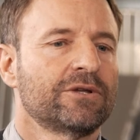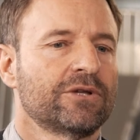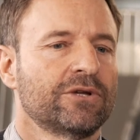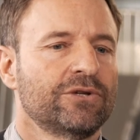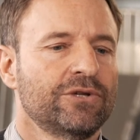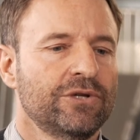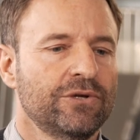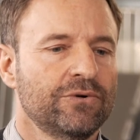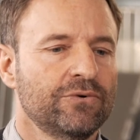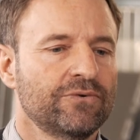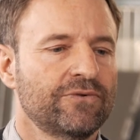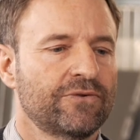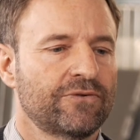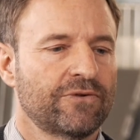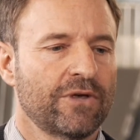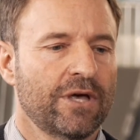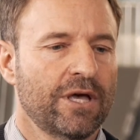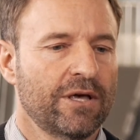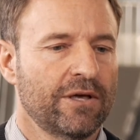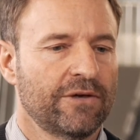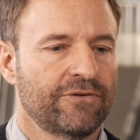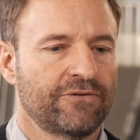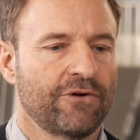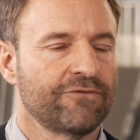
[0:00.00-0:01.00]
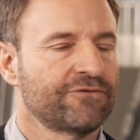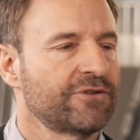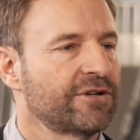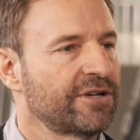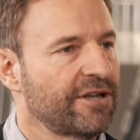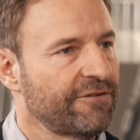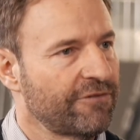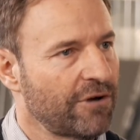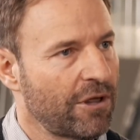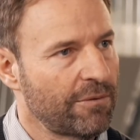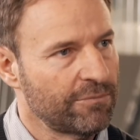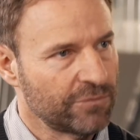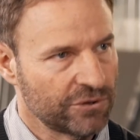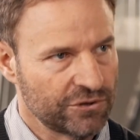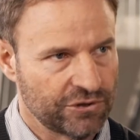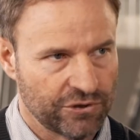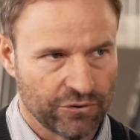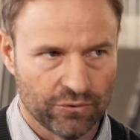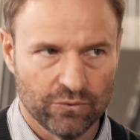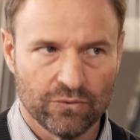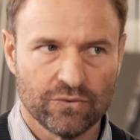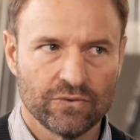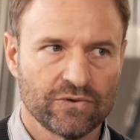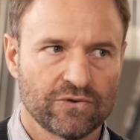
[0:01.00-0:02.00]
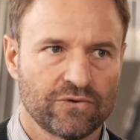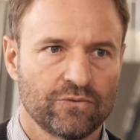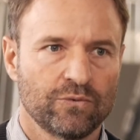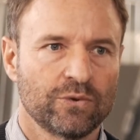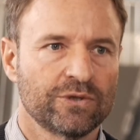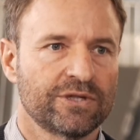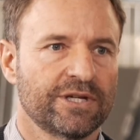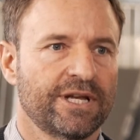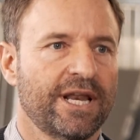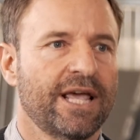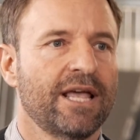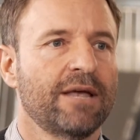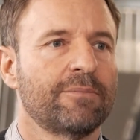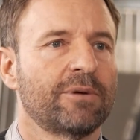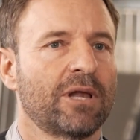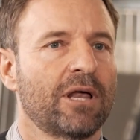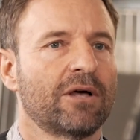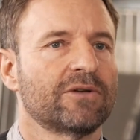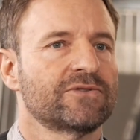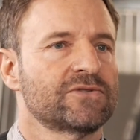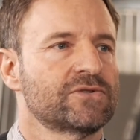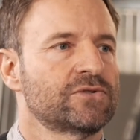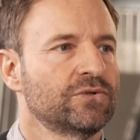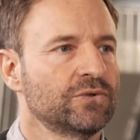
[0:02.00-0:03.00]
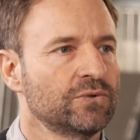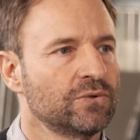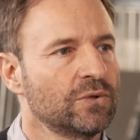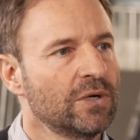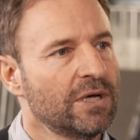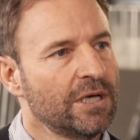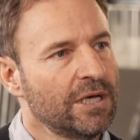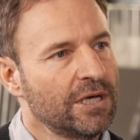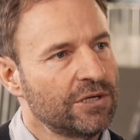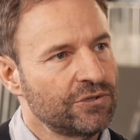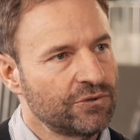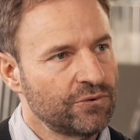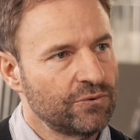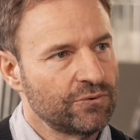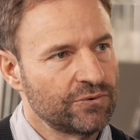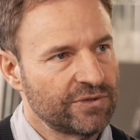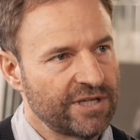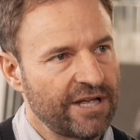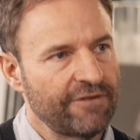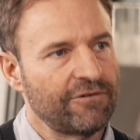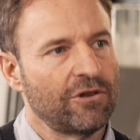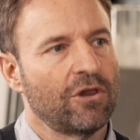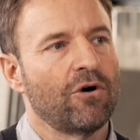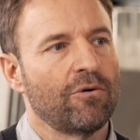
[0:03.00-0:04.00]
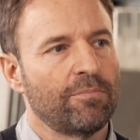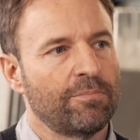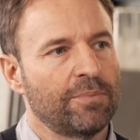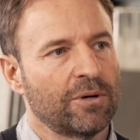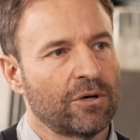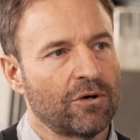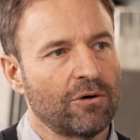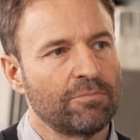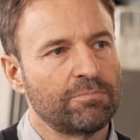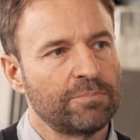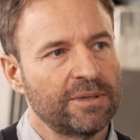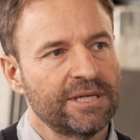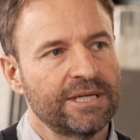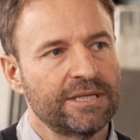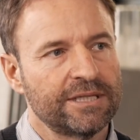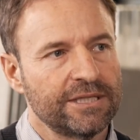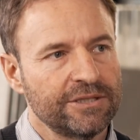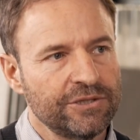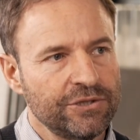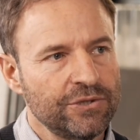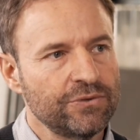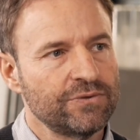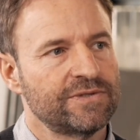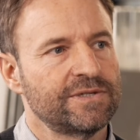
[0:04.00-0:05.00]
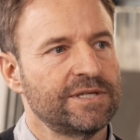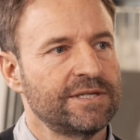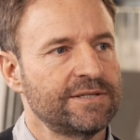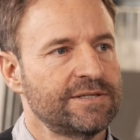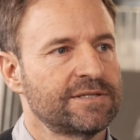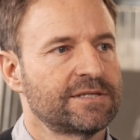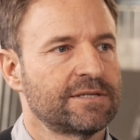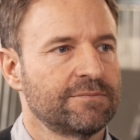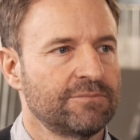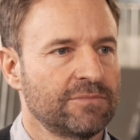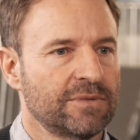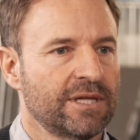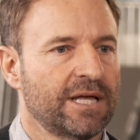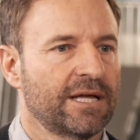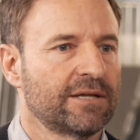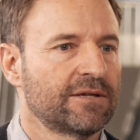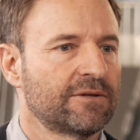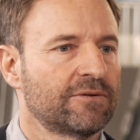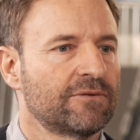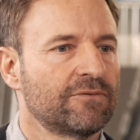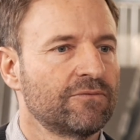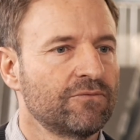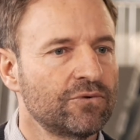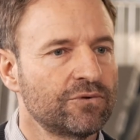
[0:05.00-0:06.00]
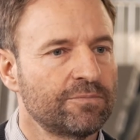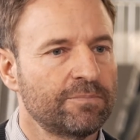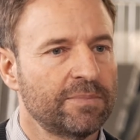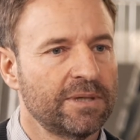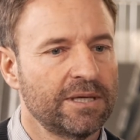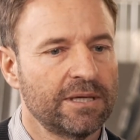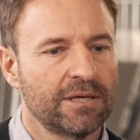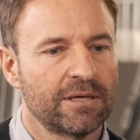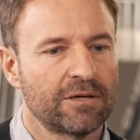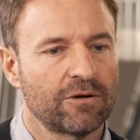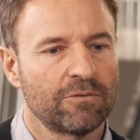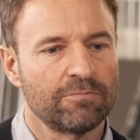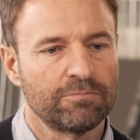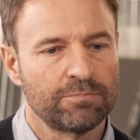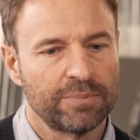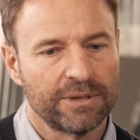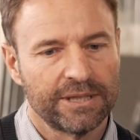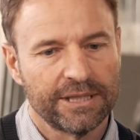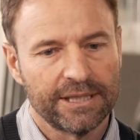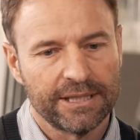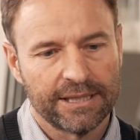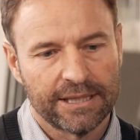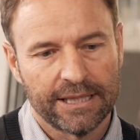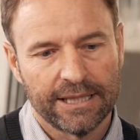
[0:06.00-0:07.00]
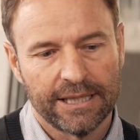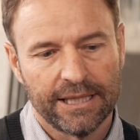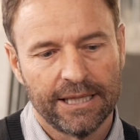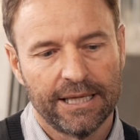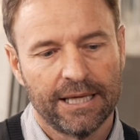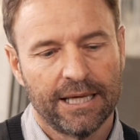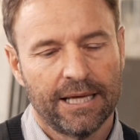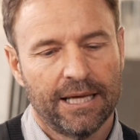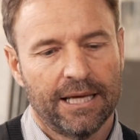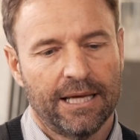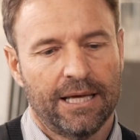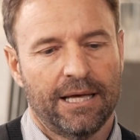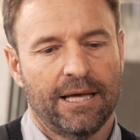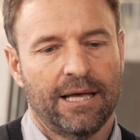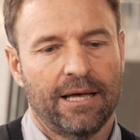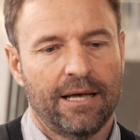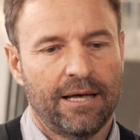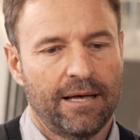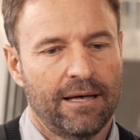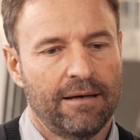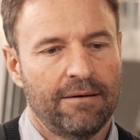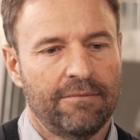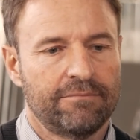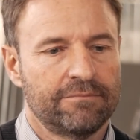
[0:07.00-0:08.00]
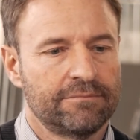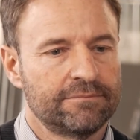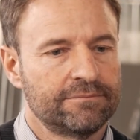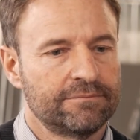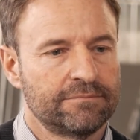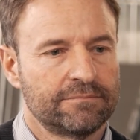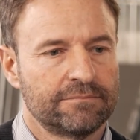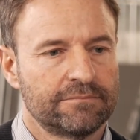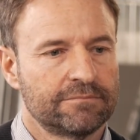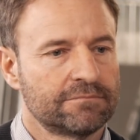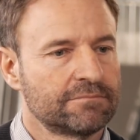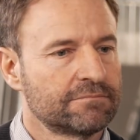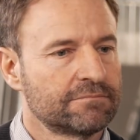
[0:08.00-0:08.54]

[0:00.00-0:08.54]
the new uh, software development tools would enable us to, to develop a completely new system that would be completely, um,